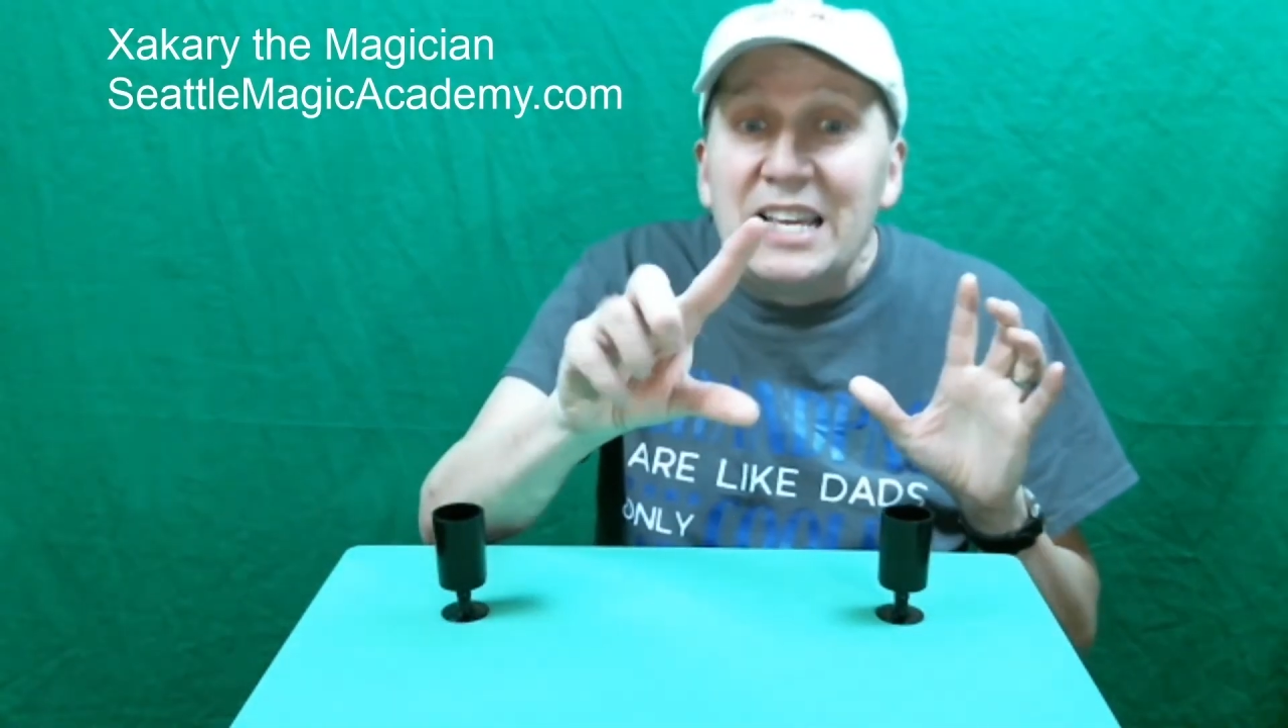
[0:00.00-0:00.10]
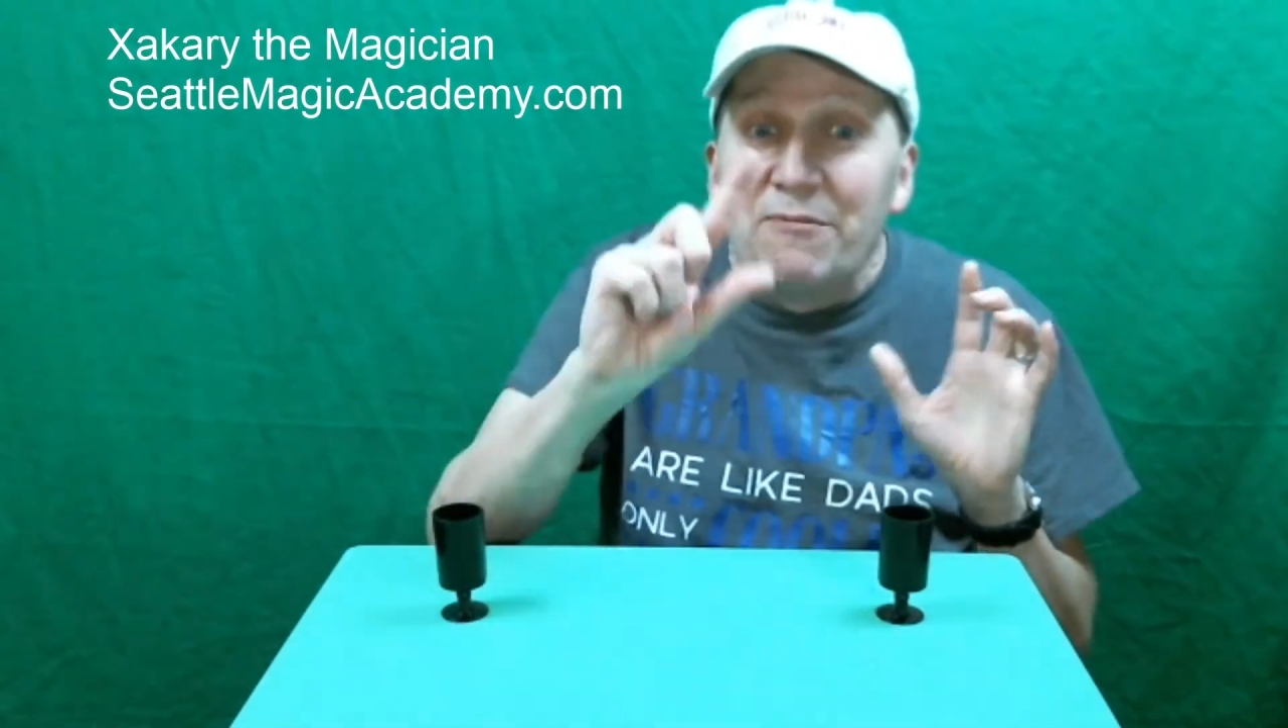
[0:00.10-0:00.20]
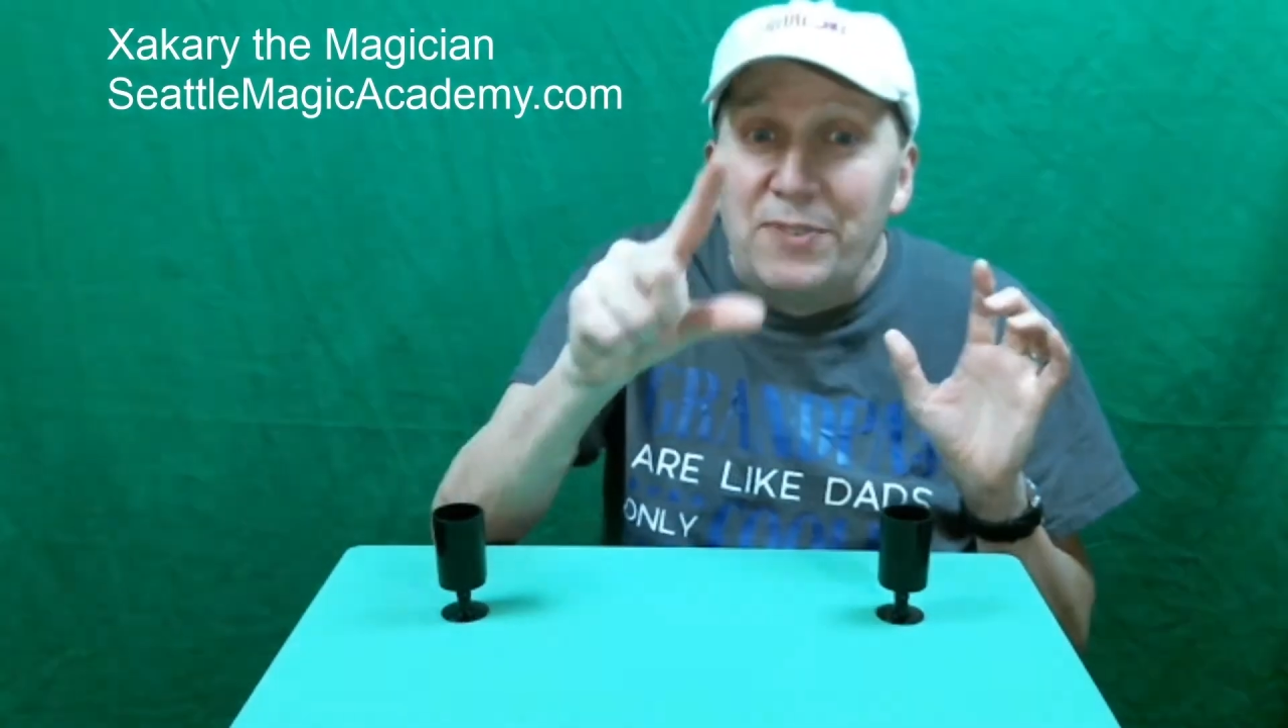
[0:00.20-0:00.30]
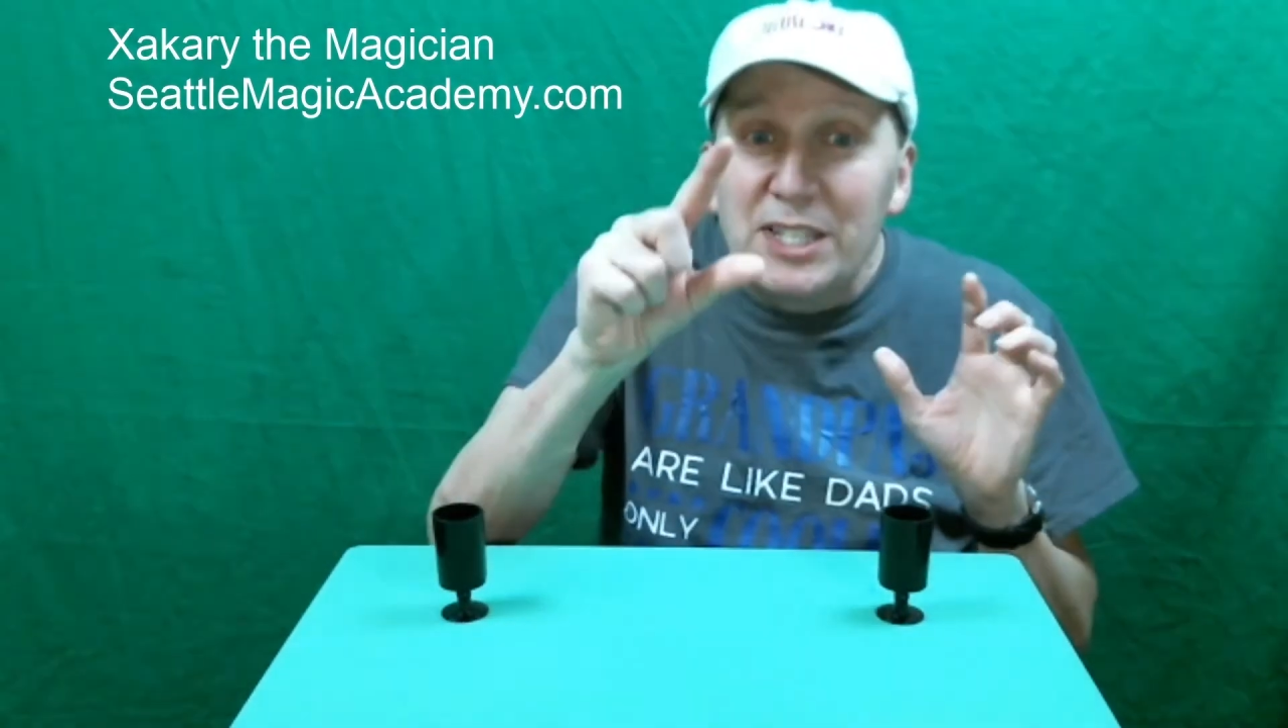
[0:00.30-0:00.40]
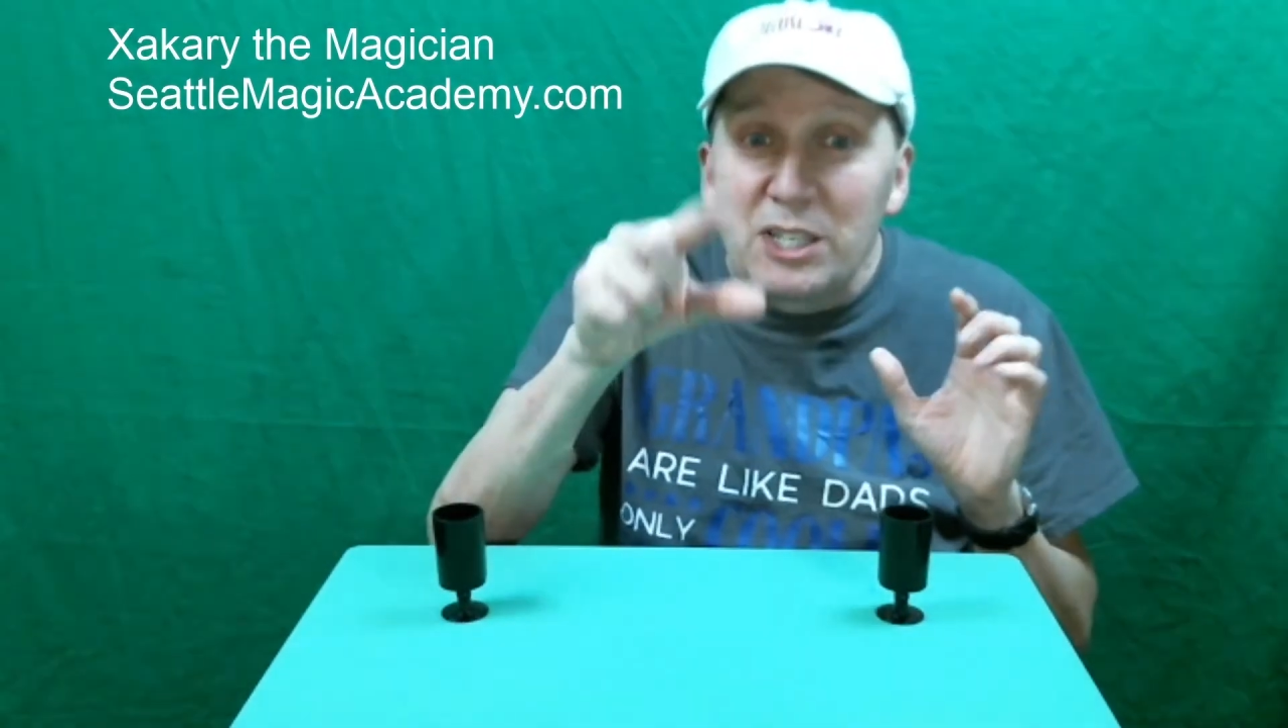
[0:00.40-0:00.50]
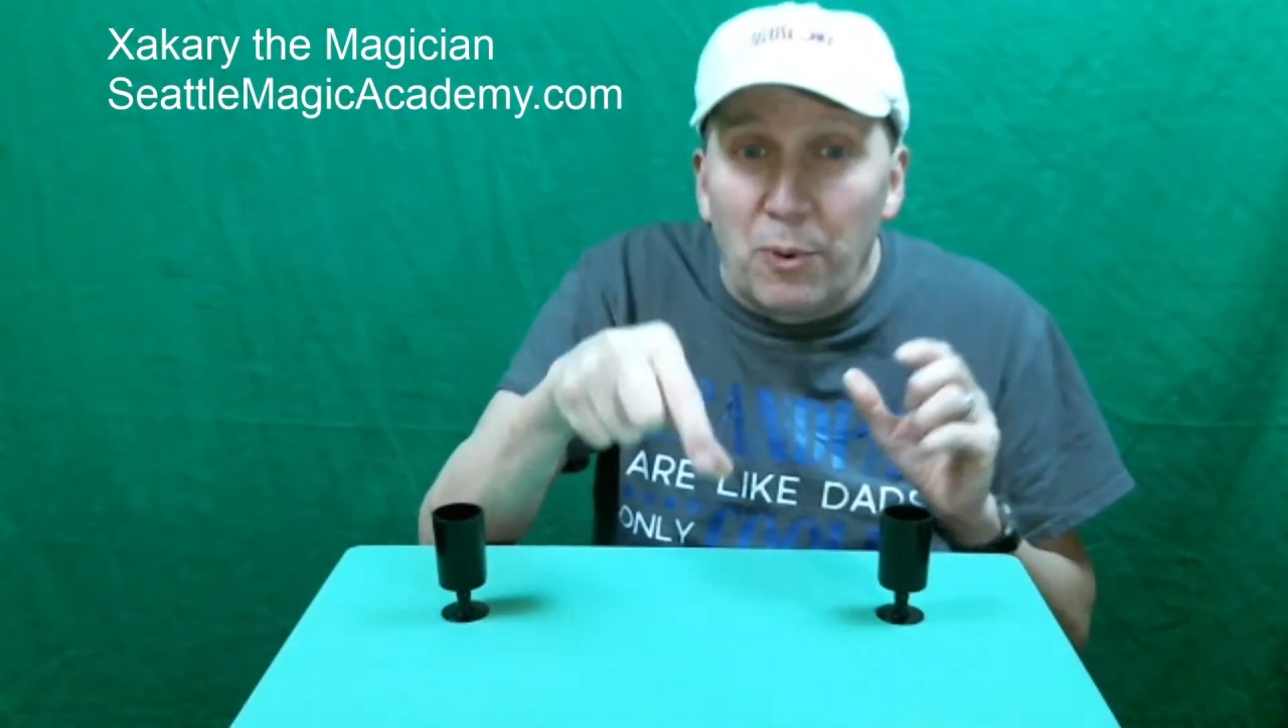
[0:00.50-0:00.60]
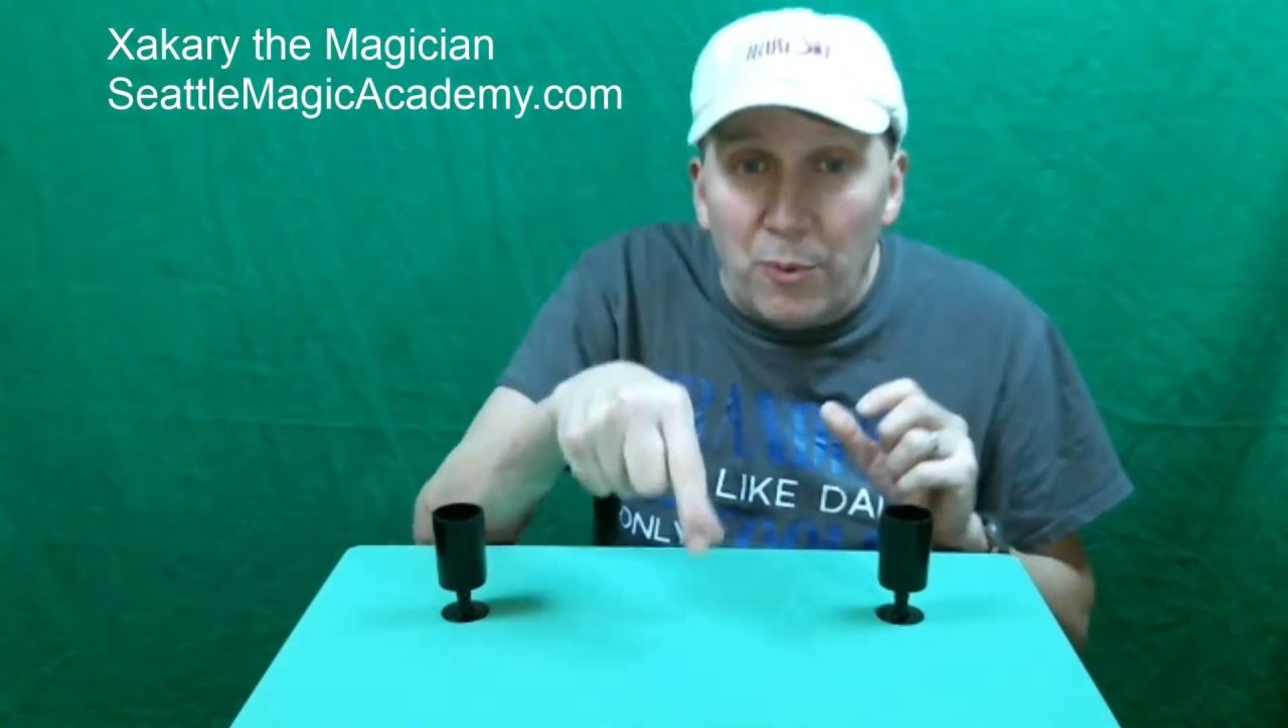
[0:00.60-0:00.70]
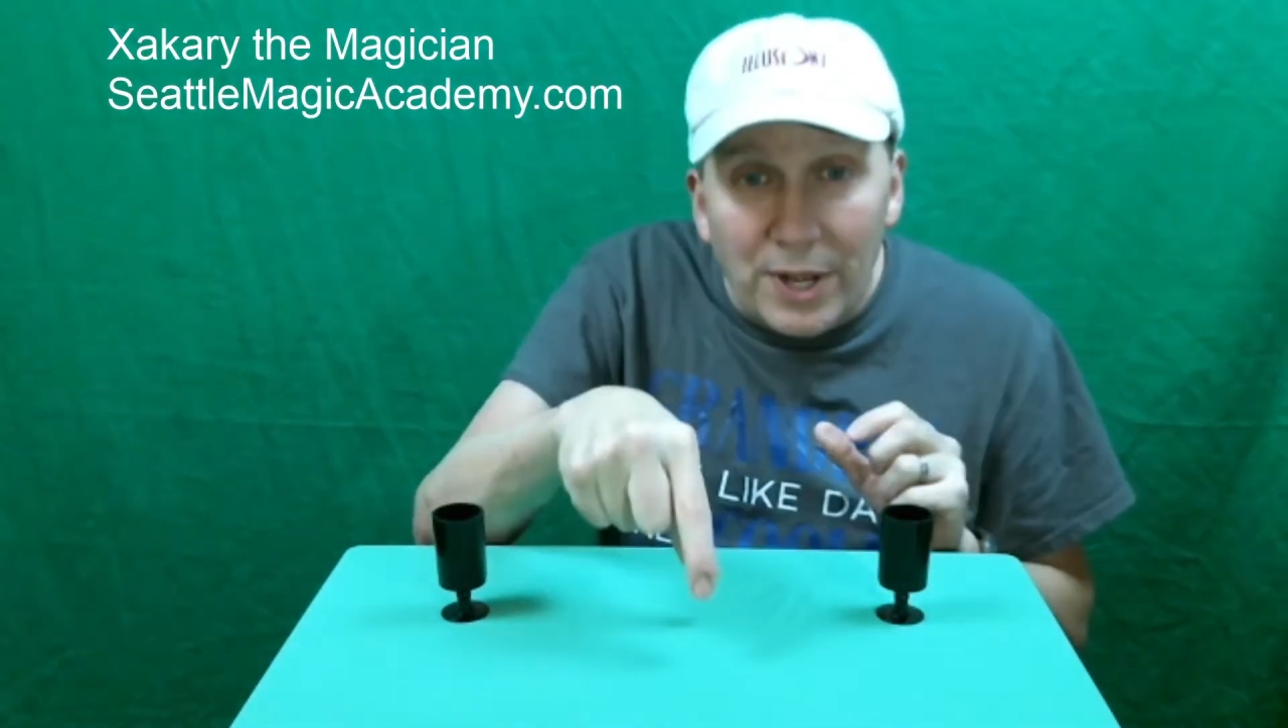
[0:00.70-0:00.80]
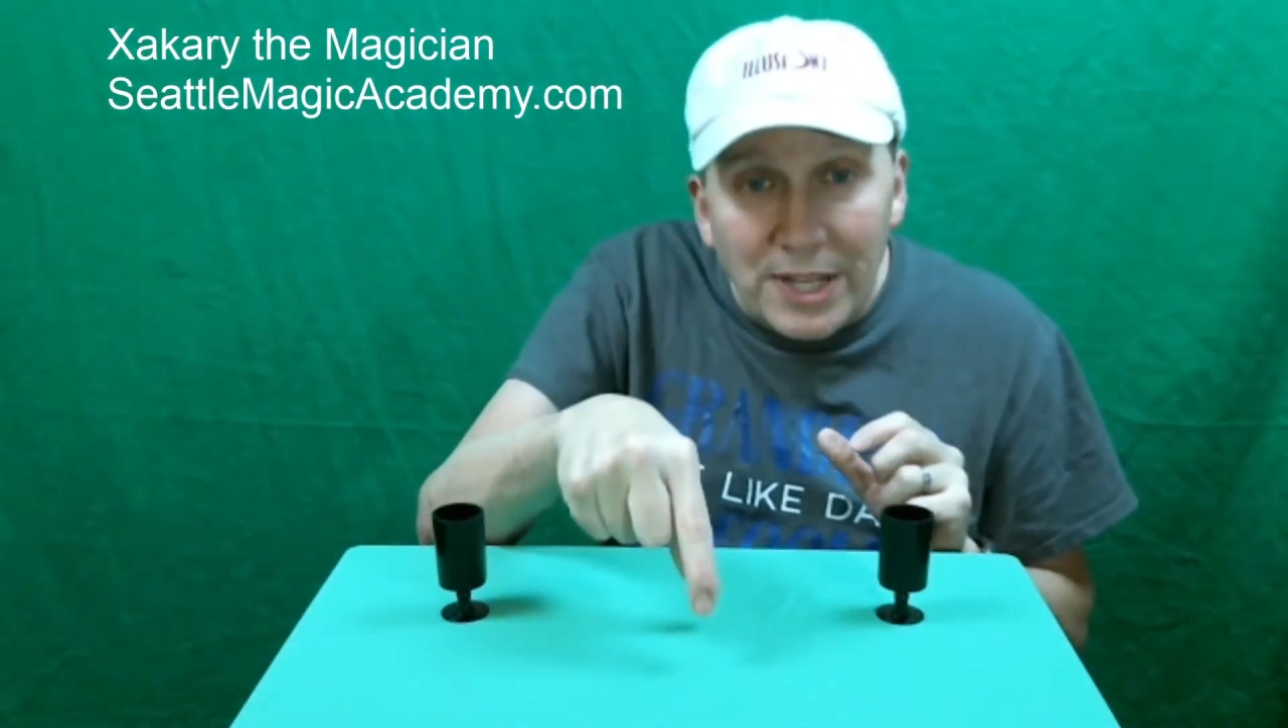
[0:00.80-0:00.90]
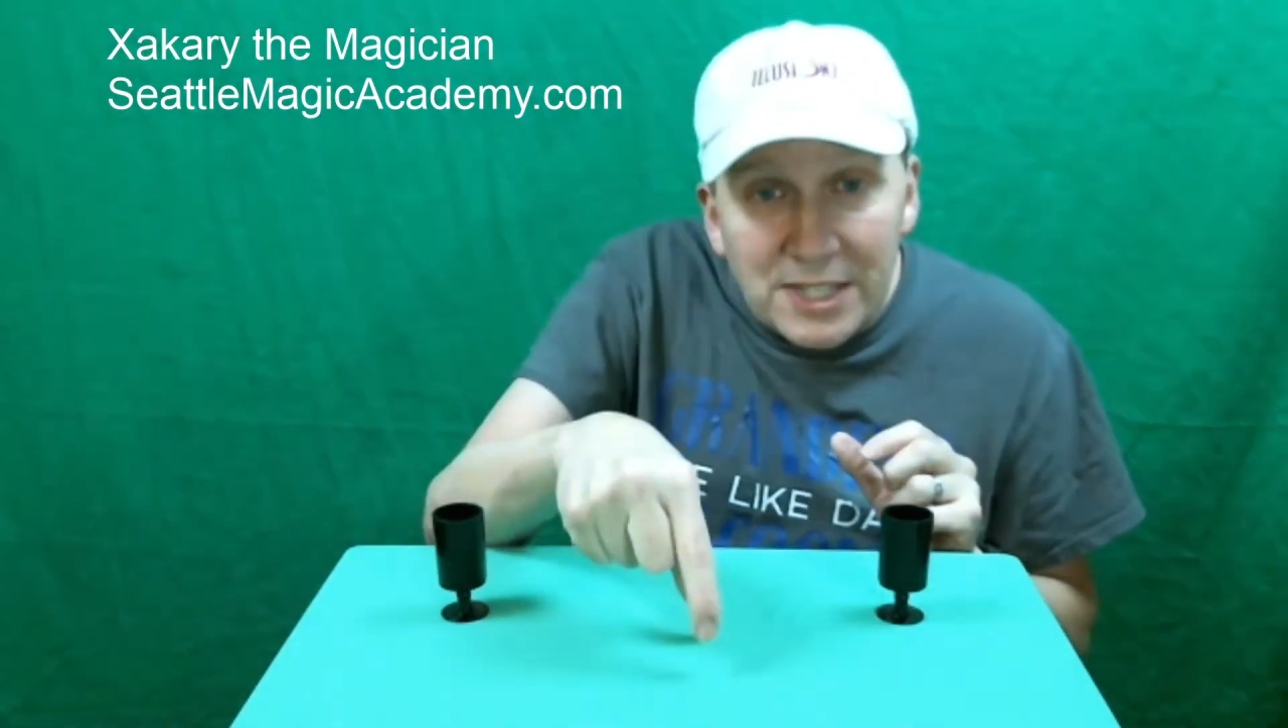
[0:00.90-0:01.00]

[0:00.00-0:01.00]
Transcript: invisible coin,